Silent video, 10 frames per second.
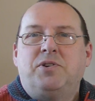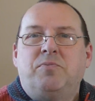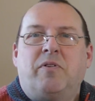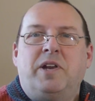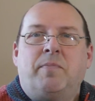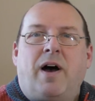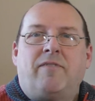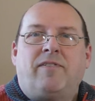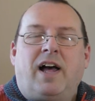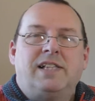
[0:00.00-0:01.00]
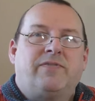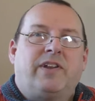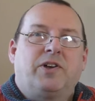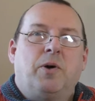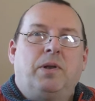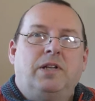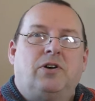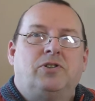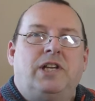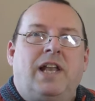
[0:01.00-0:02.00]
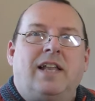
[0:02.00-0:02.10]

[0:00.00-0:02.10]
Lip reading: too worried about flights. I've had a couple of dodgy